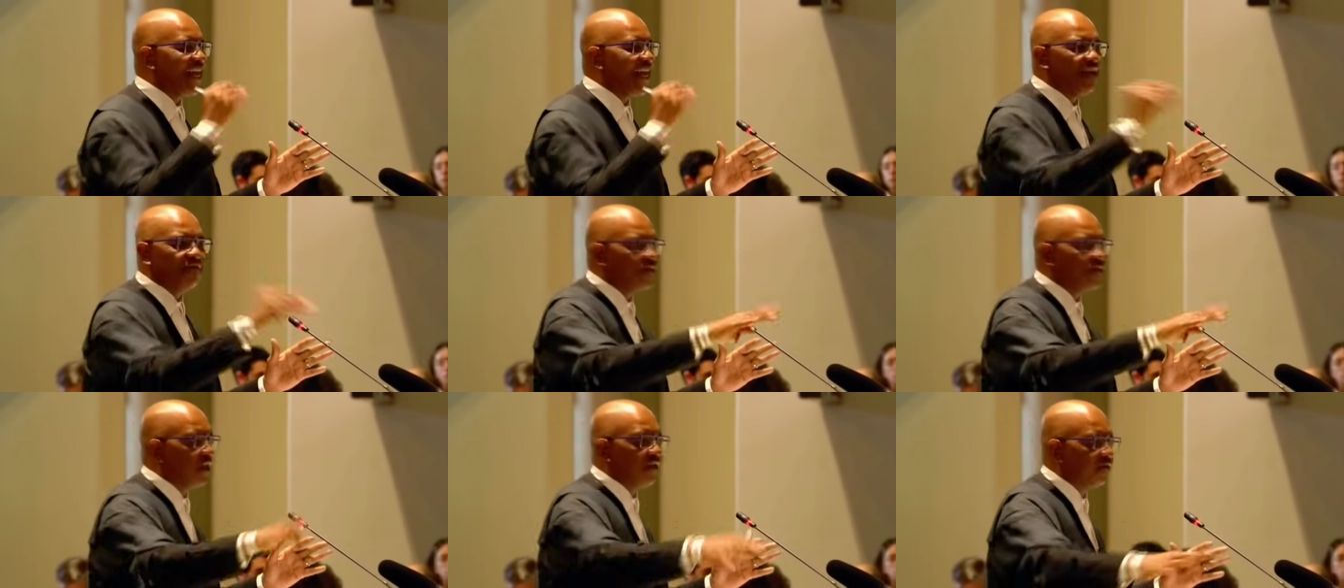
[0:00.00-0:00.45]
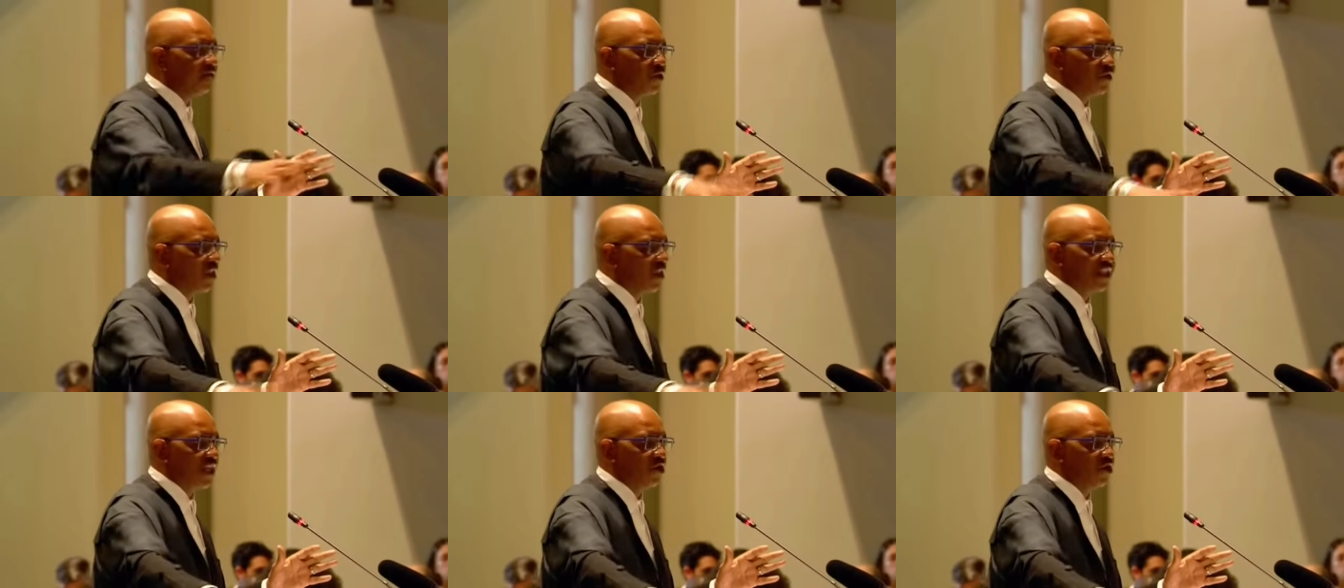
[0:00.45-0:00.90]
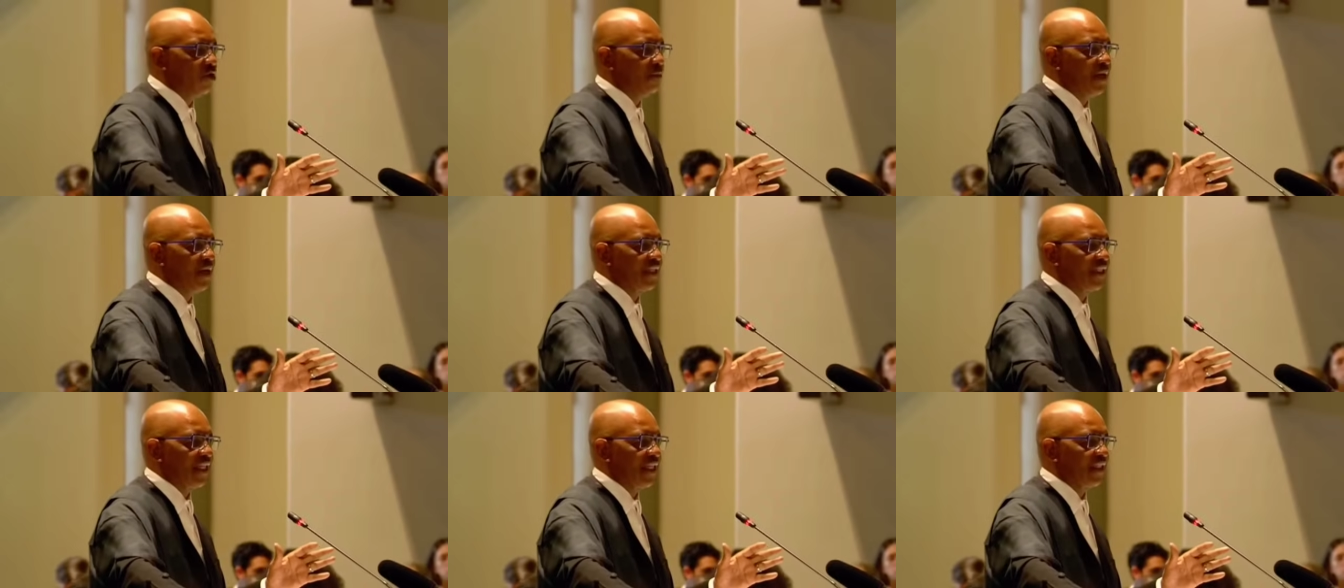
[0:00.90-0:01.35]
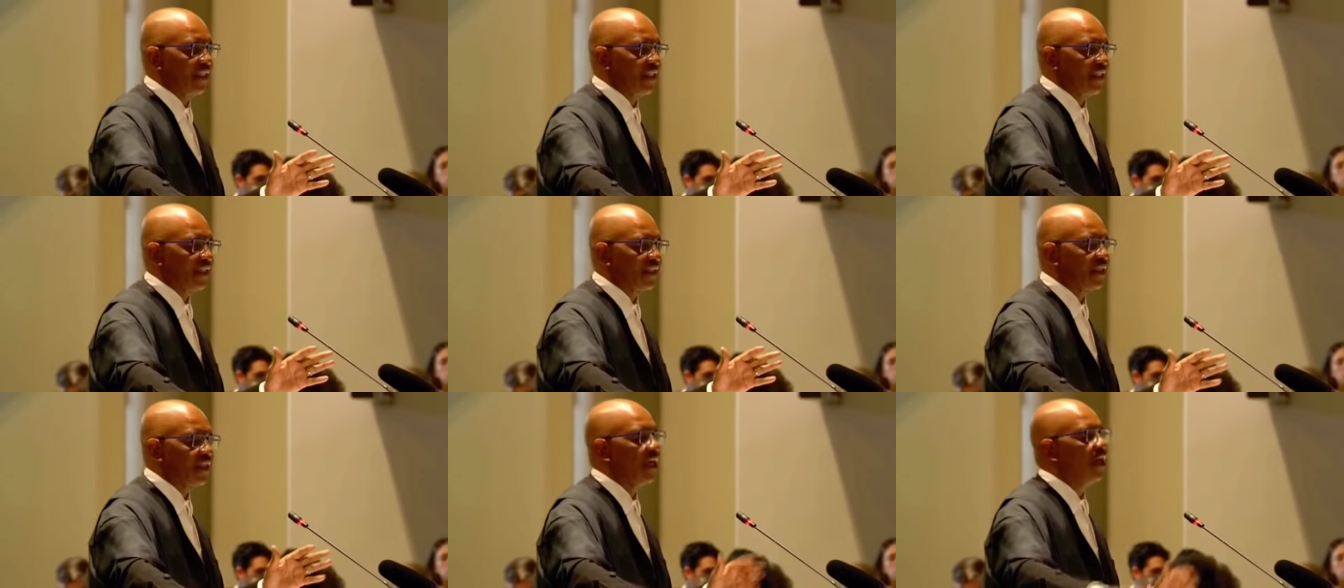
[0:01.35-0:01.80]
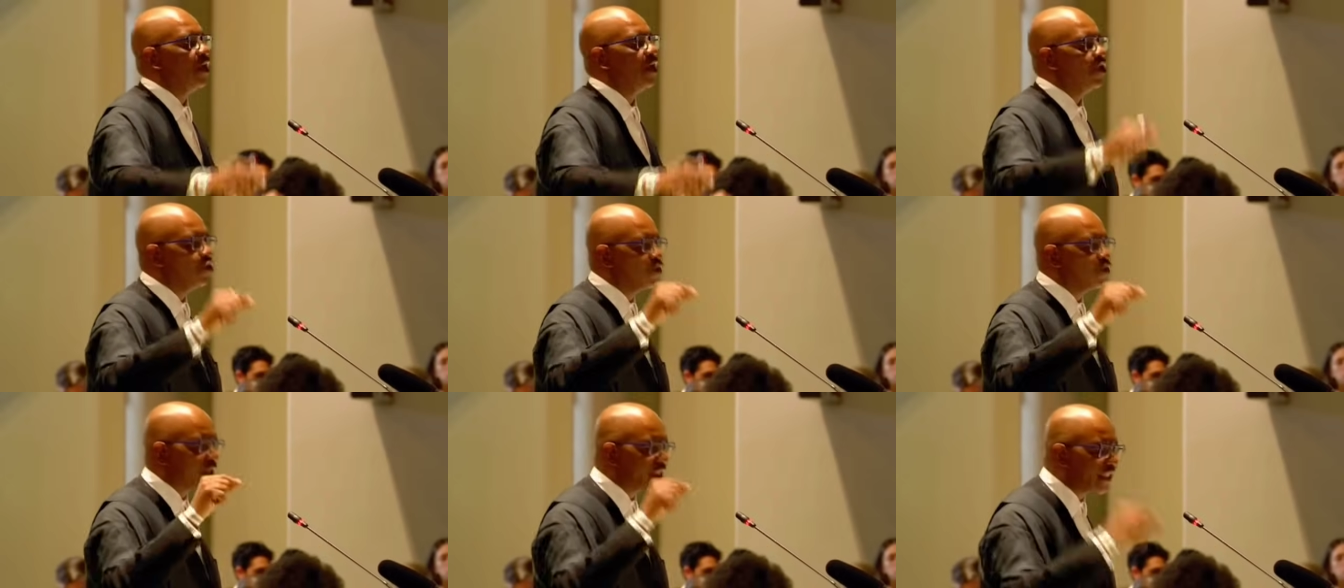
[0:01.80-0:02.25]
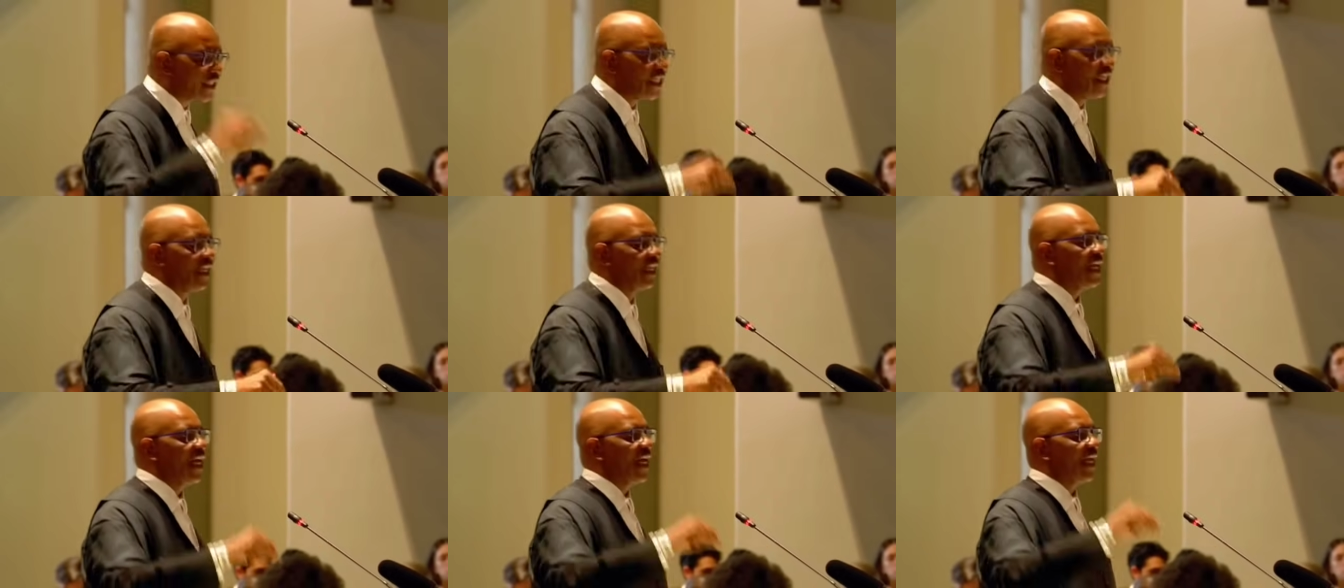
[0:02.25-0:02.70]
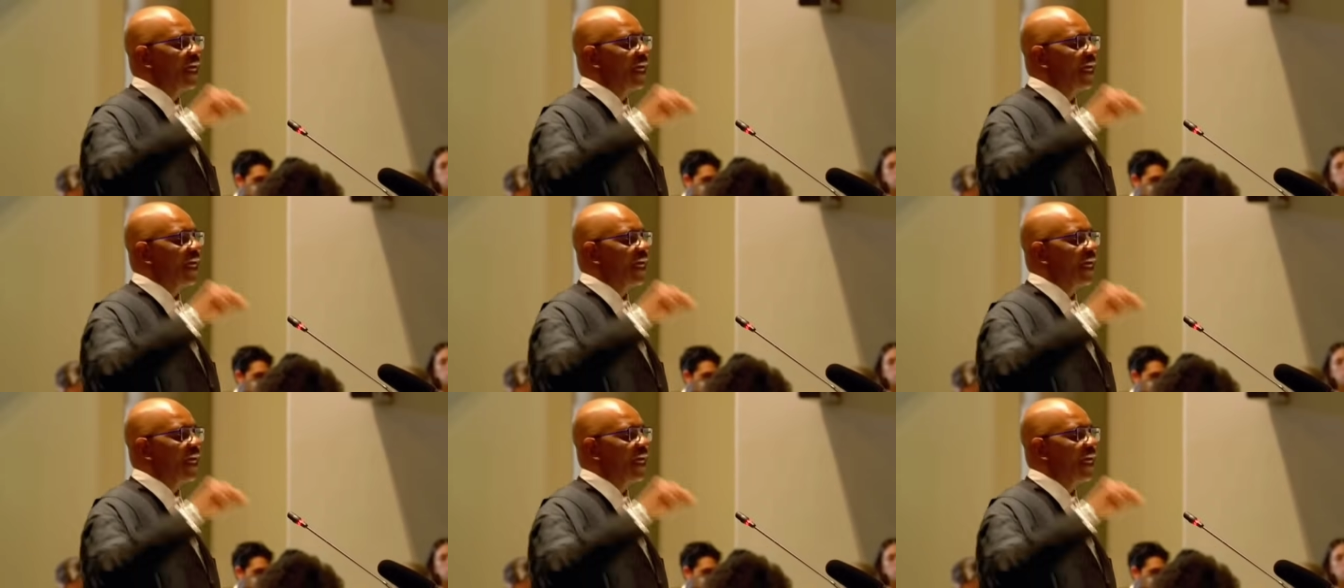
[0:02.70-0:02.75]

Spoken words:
even if it was a normal sentence, you still